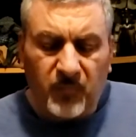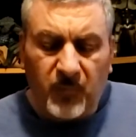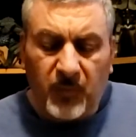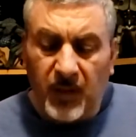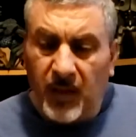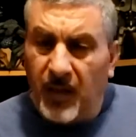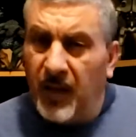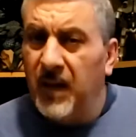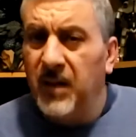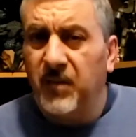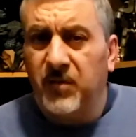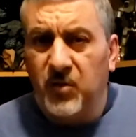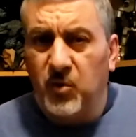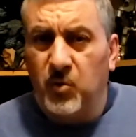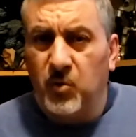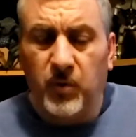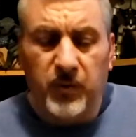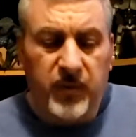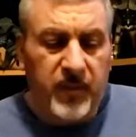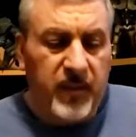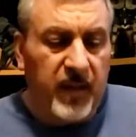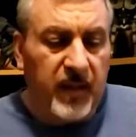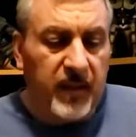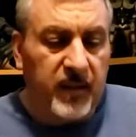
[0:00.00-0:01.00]
Kind of a
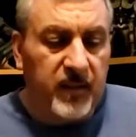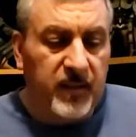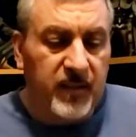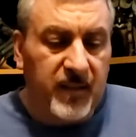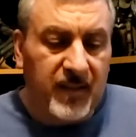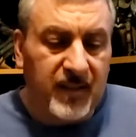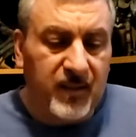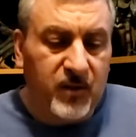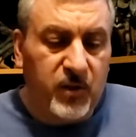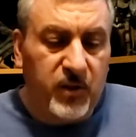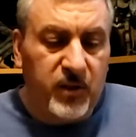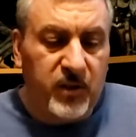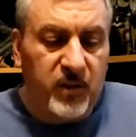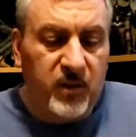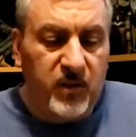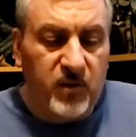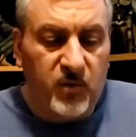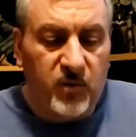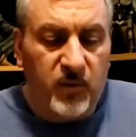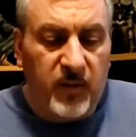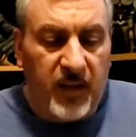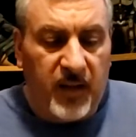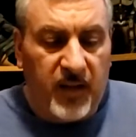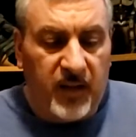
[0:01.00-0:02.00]
thing. They couldn't do
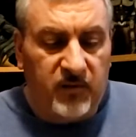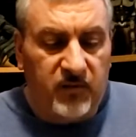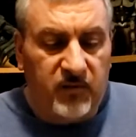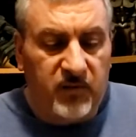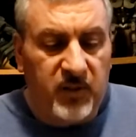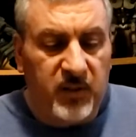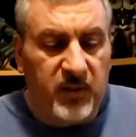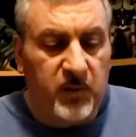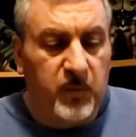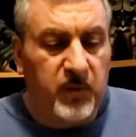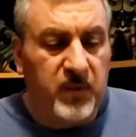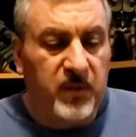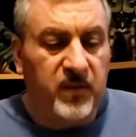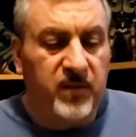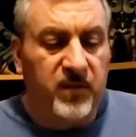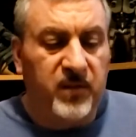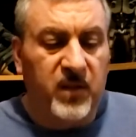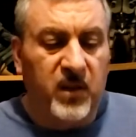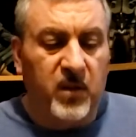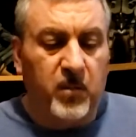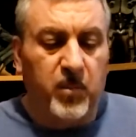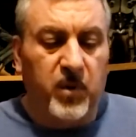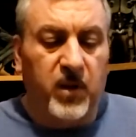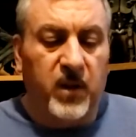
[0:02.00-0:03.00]
that really with the
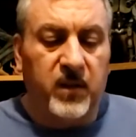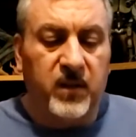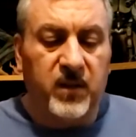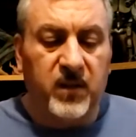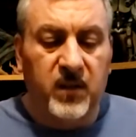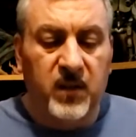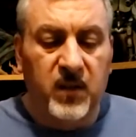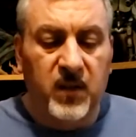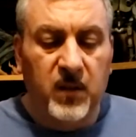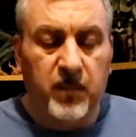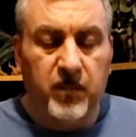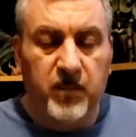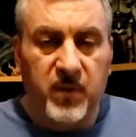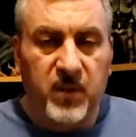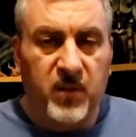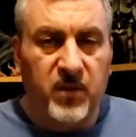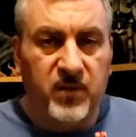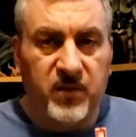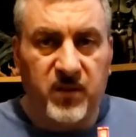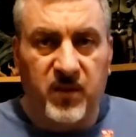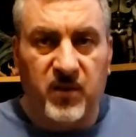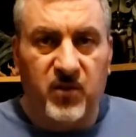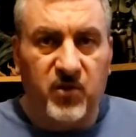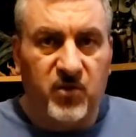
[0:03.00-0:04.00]
steelbook because
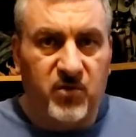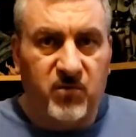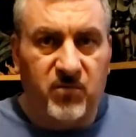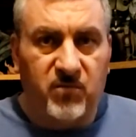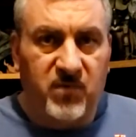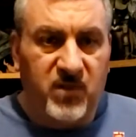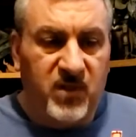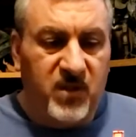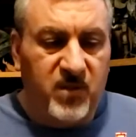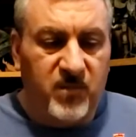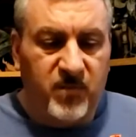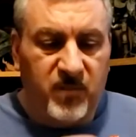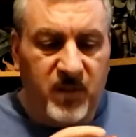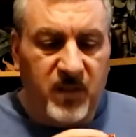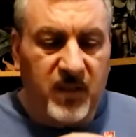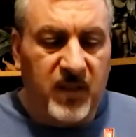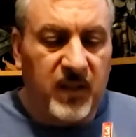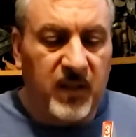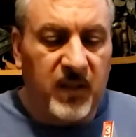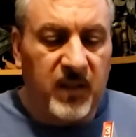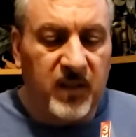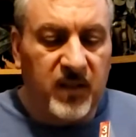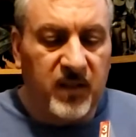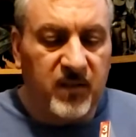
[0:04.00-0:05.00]
of the
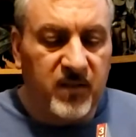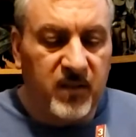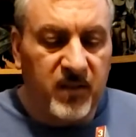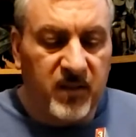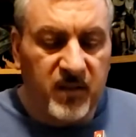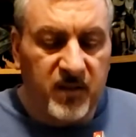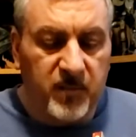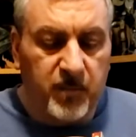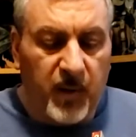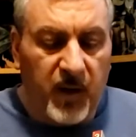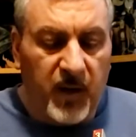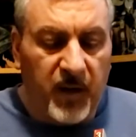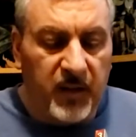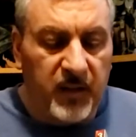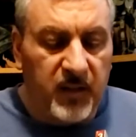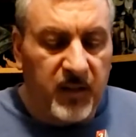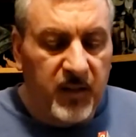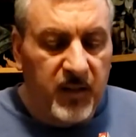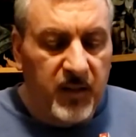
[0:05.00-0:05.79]
skinniness of the spine.